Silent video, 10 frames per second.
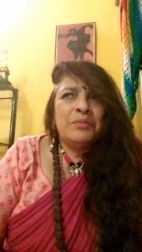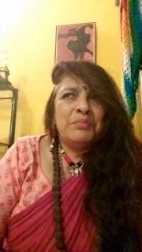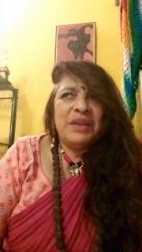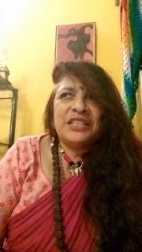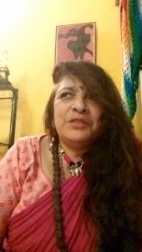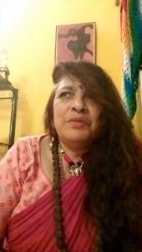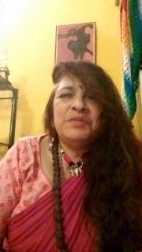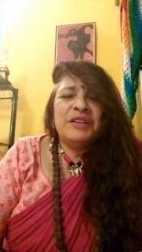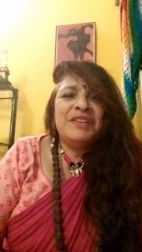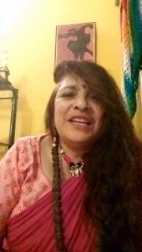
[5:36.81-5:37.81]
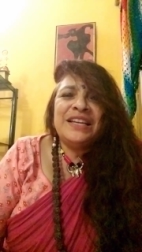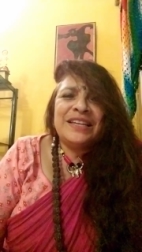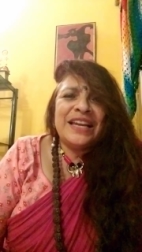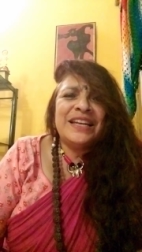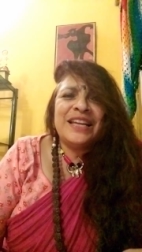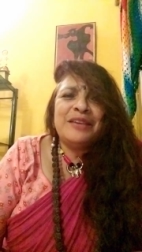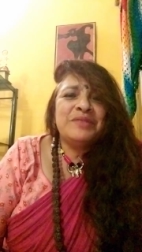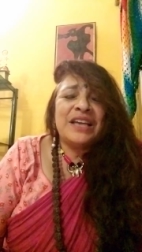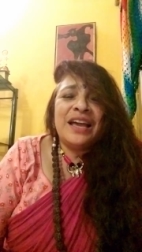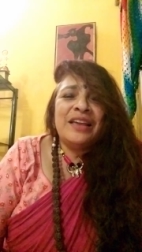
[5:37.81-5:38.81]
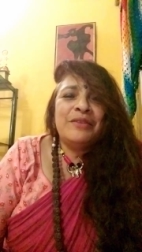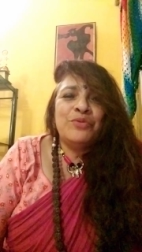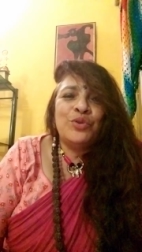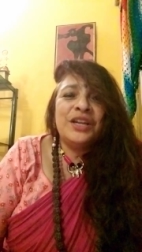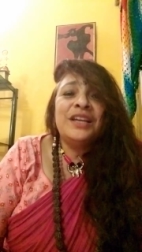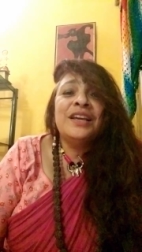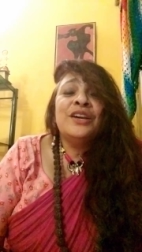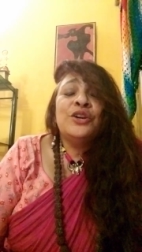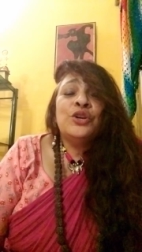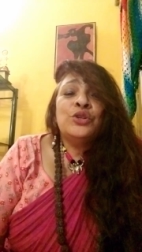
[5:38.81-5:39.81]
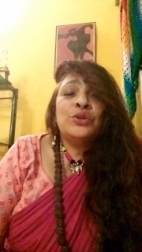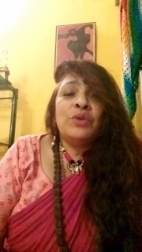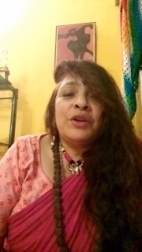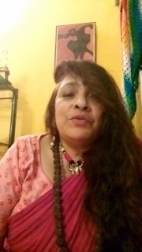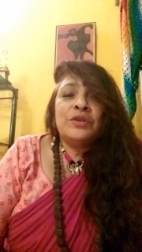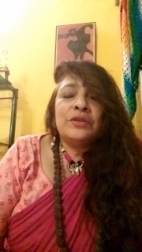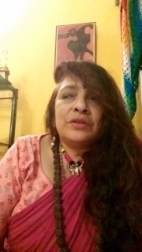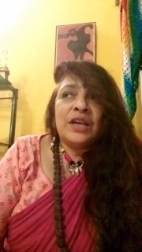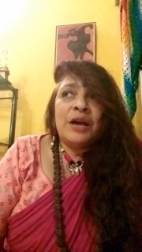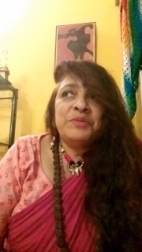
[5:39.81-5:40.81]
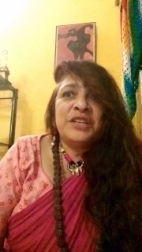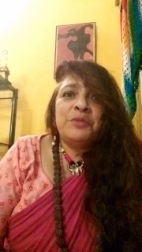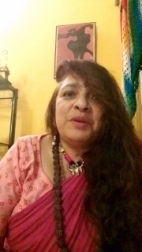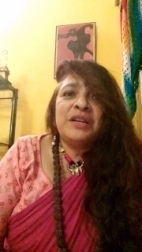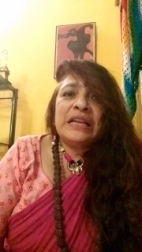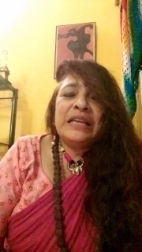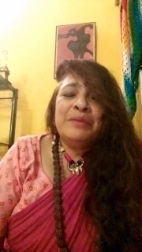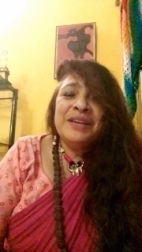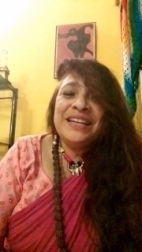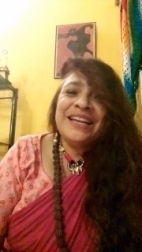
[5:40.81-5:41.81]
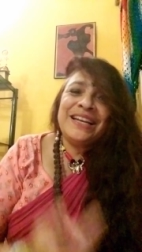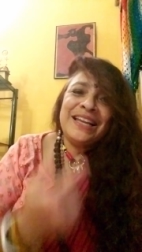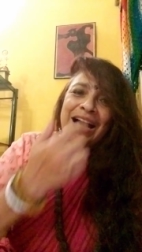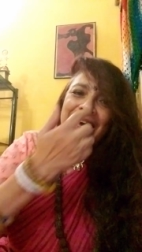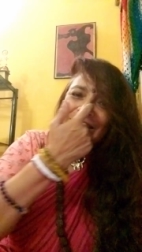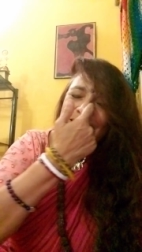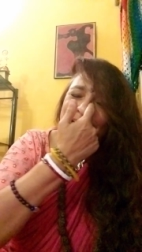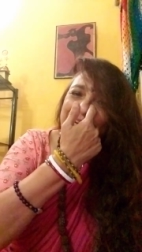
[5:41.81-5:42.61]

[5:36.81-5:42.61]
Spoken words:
maximum 7, 8, 10 times I wore it. So I was upset, but immediately asked that